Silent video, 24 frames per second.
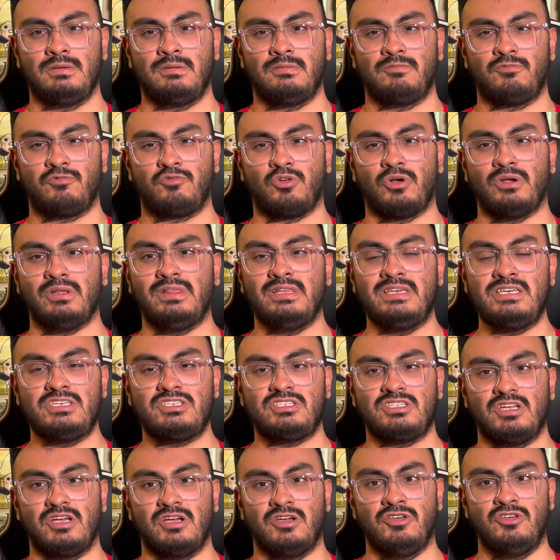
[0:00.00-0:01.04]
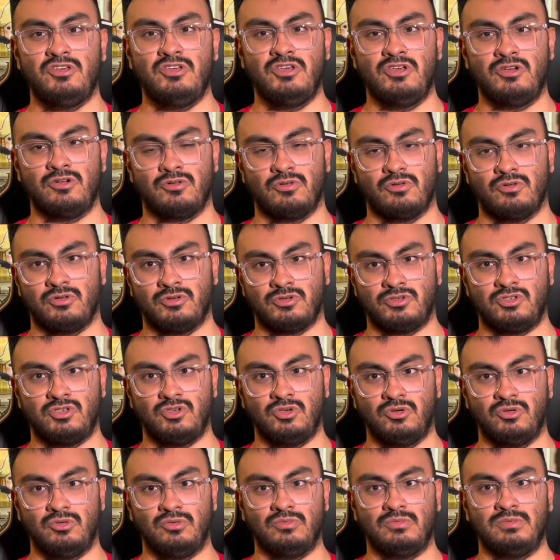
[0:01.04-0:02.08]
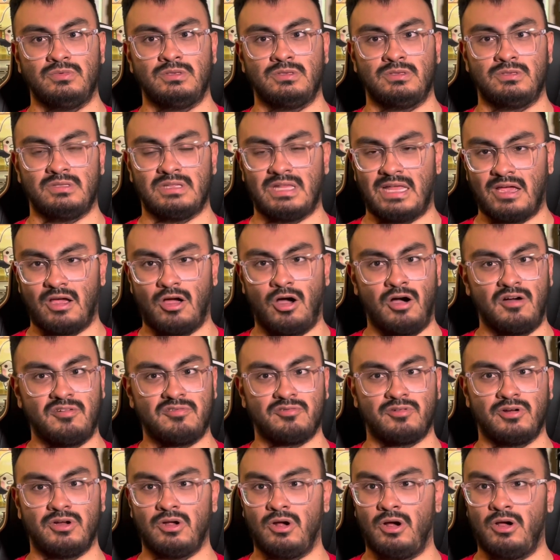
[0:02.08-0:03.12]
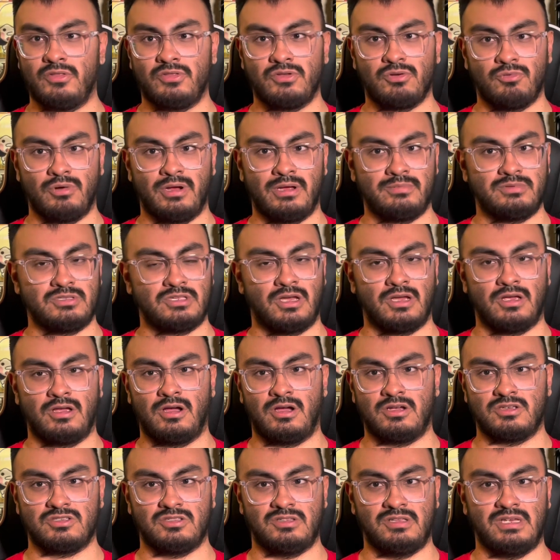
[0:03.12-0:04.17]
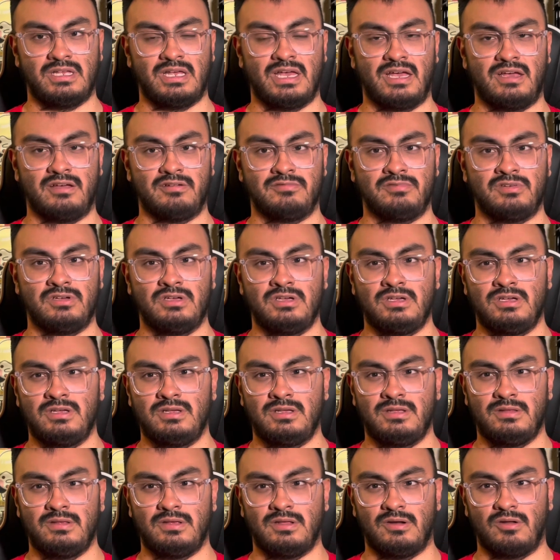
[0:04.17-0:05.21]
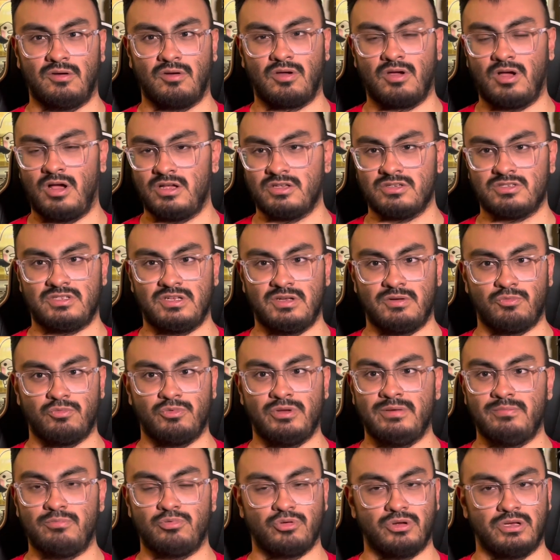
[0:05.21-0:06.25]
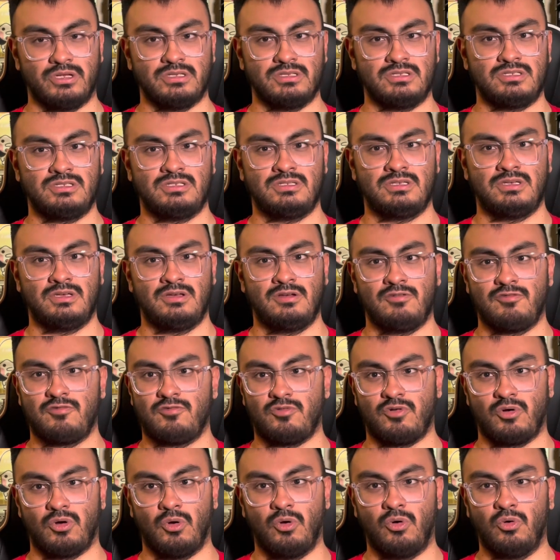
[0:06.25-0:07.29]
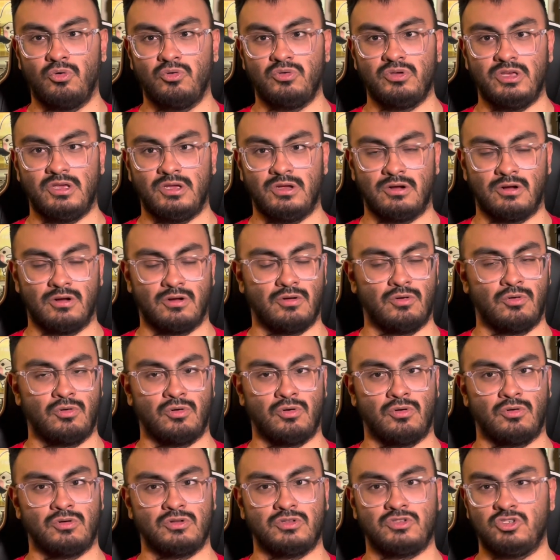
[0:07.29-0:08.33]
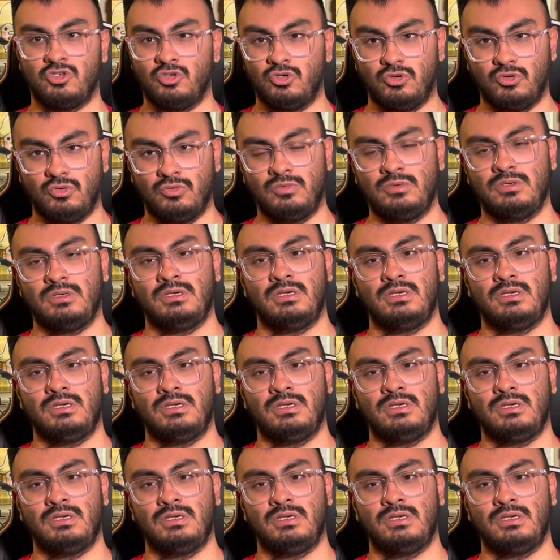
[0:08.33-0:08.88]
for at least a year or two. Like, offer it on their website constantly, have constant reprints for a whole year or two,